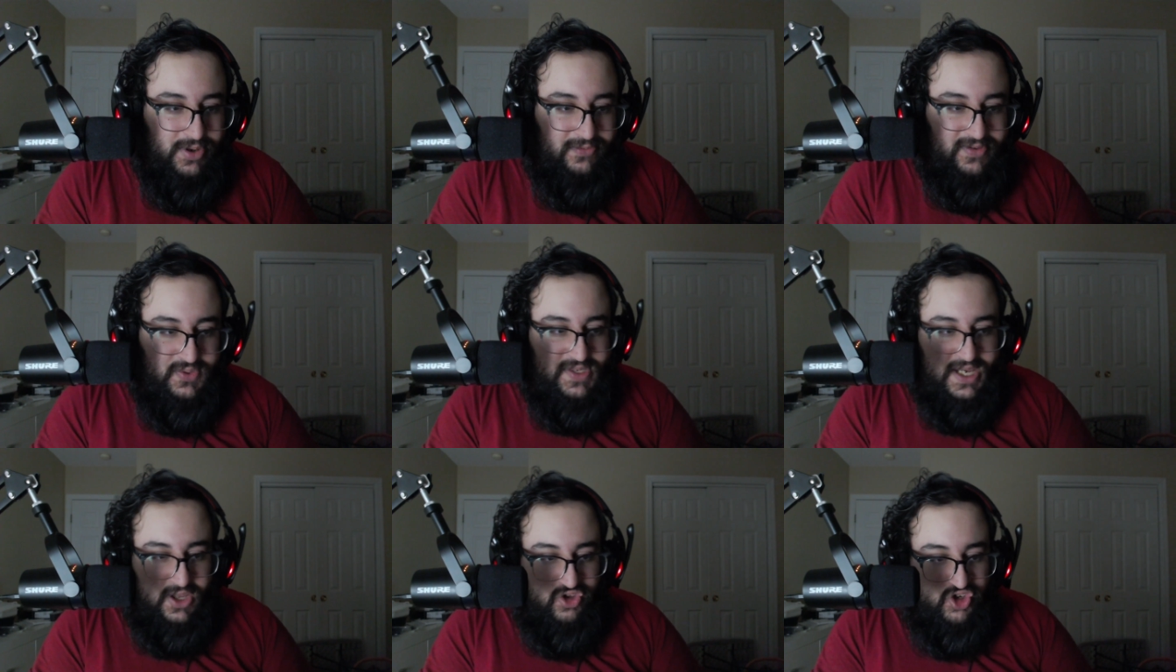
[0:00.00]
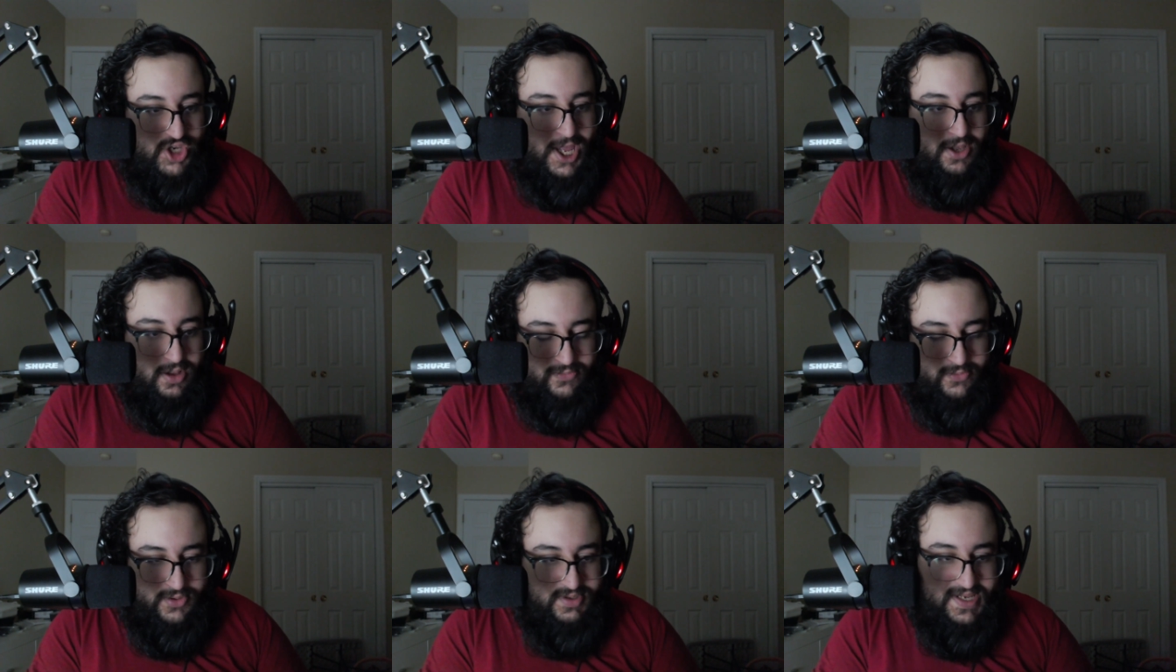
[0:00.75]
if he was like in jail,
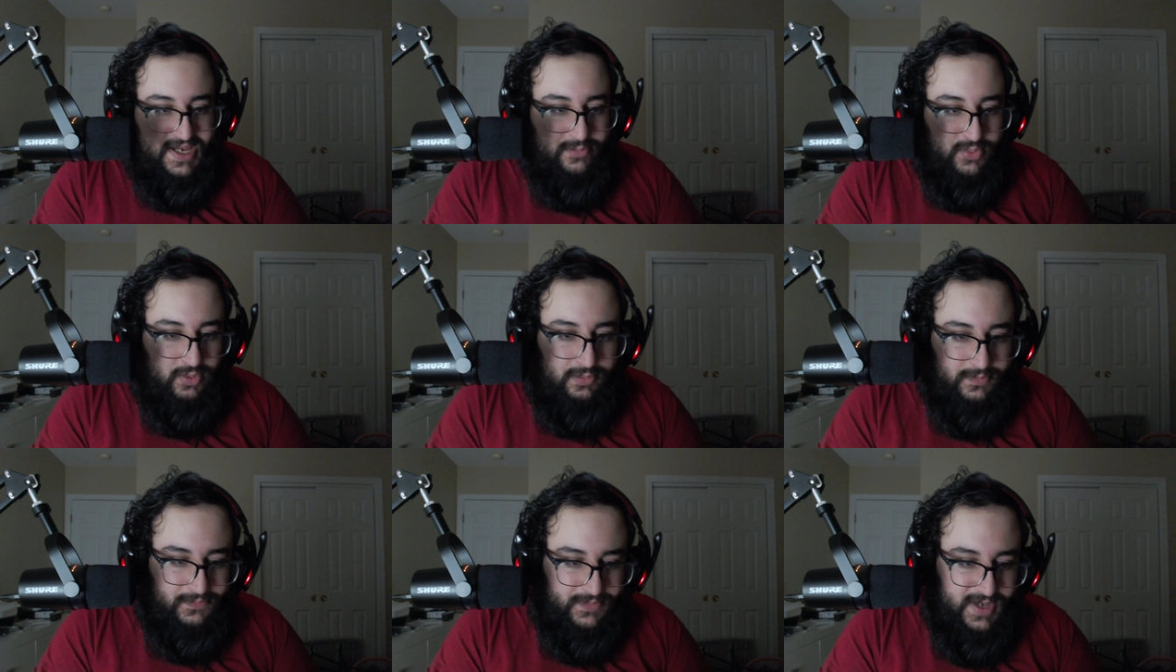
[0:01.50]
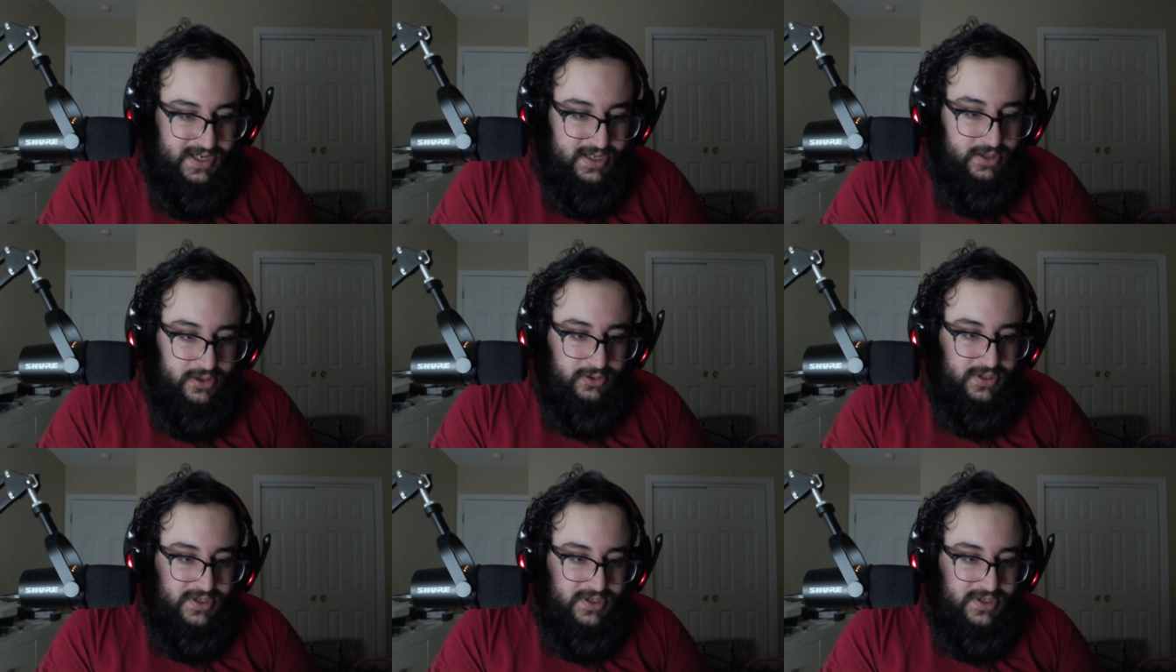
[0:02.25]
for example, and he
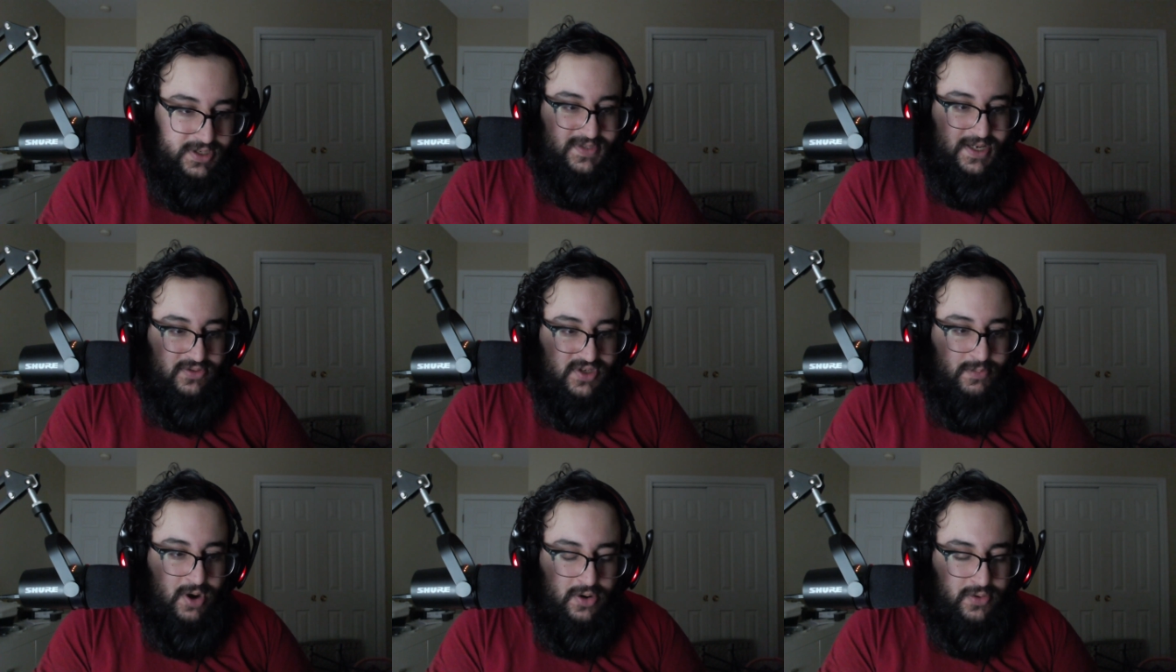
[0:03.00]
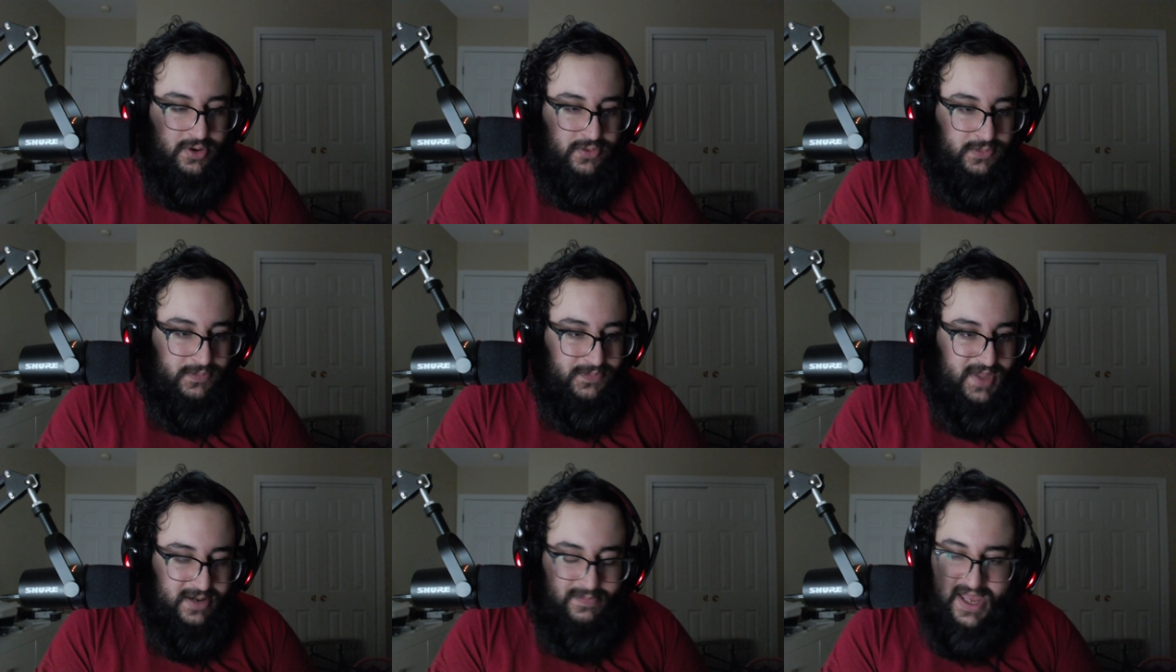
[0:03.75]
literally comes out tomorrow
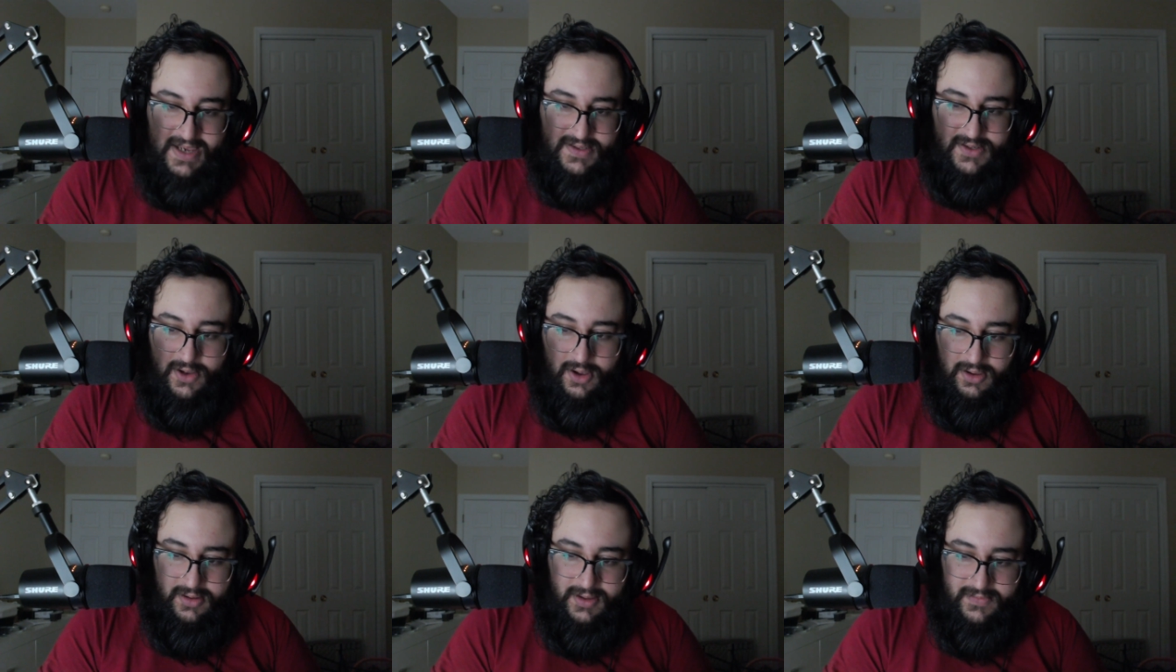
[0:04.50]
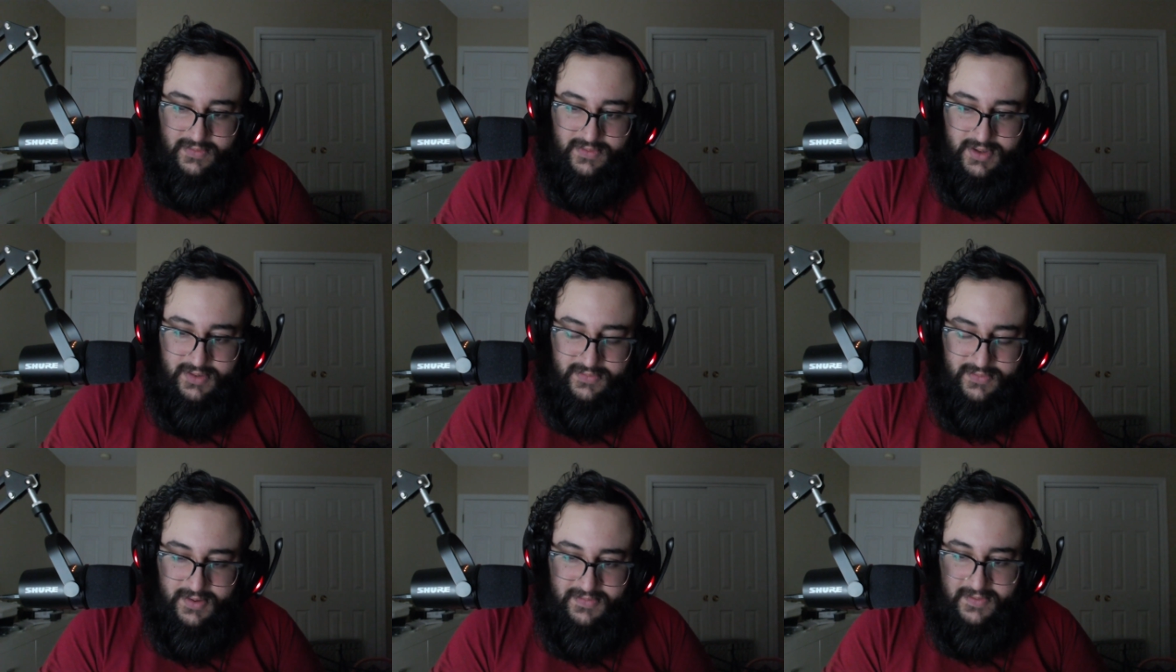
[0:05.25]
and pays all of
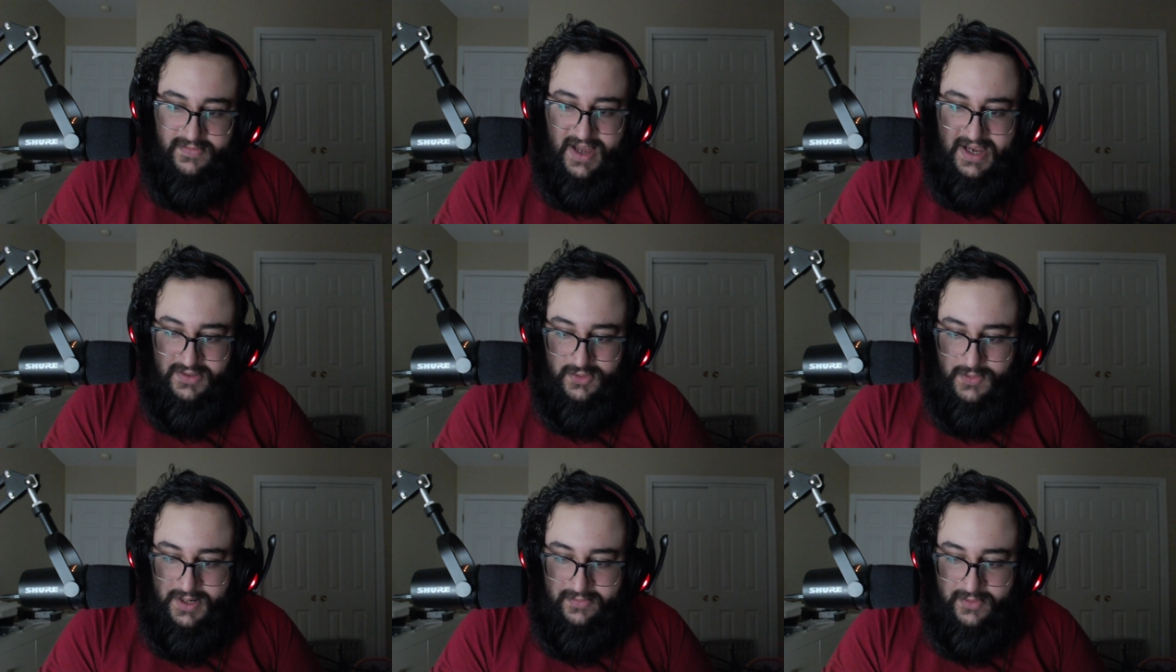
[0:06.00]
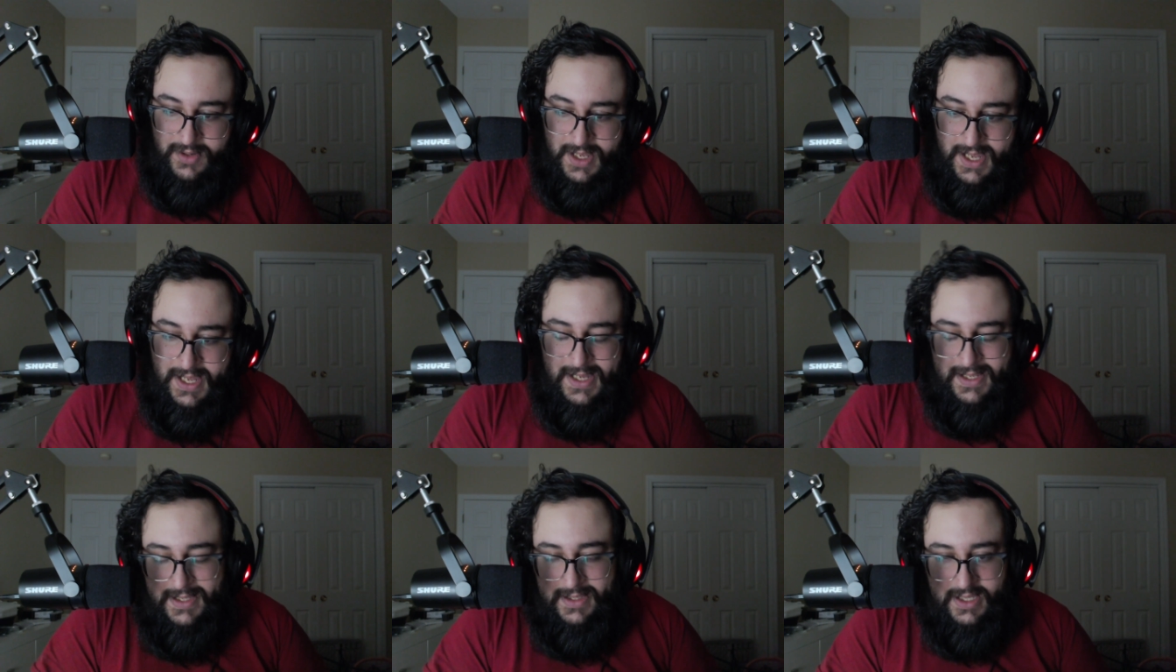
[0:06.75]
of, of the fines or whatever,
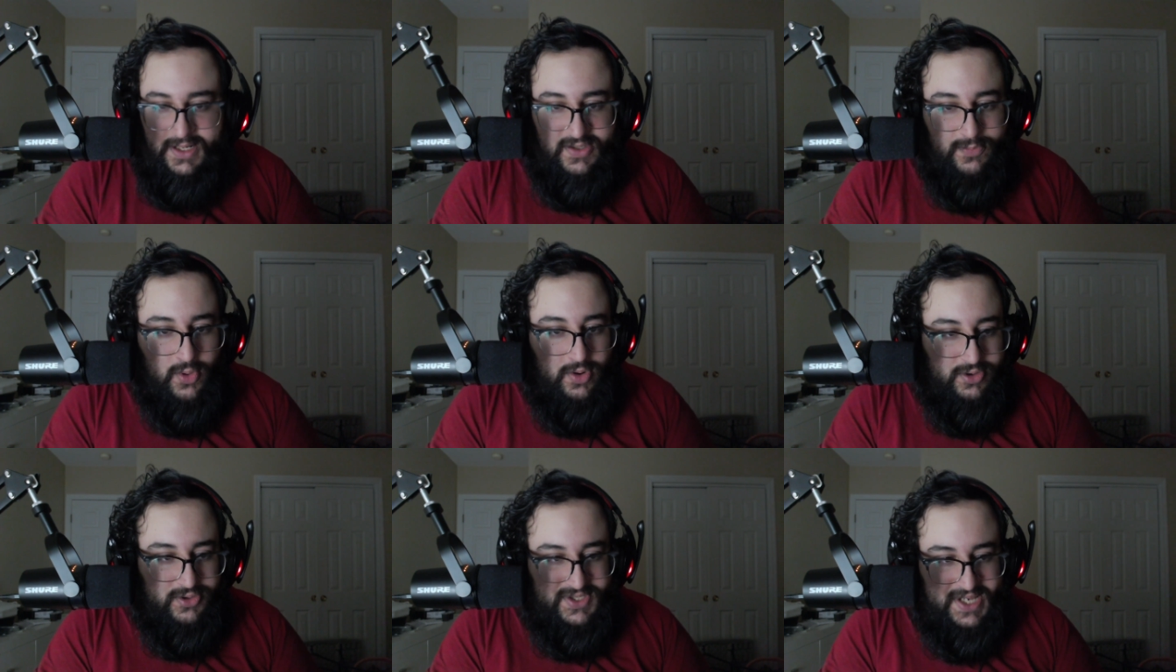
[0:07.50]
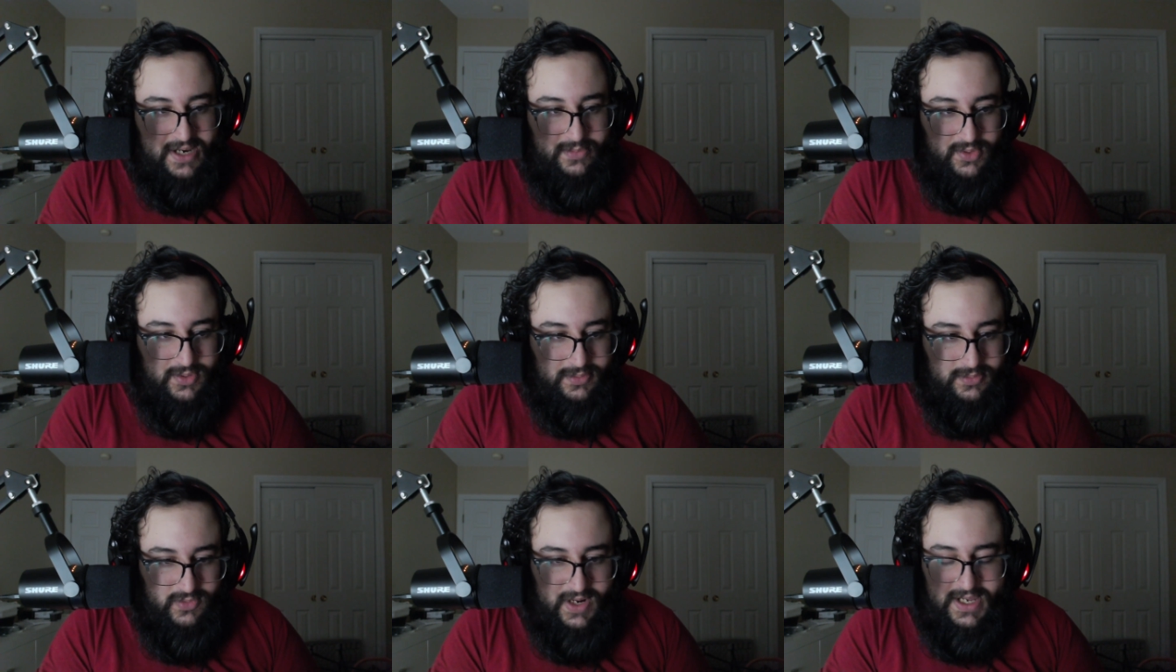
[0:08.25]
then it's more understandable,
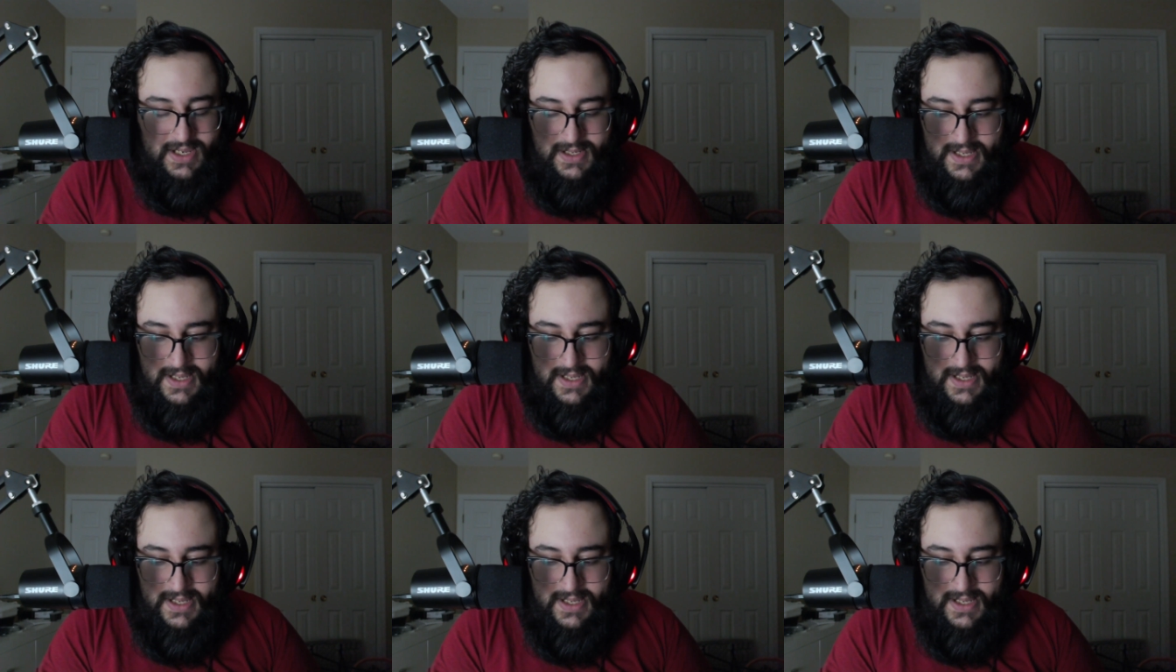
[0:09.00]
right?